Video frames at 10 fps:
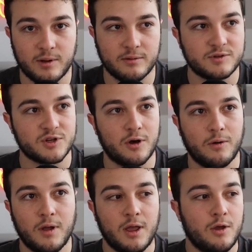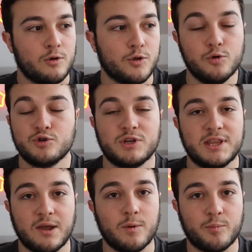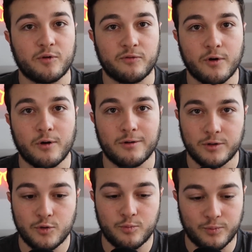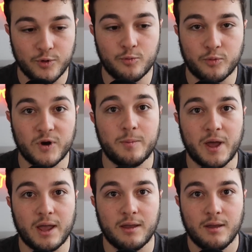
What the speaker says: So usually they would prefer you prepay.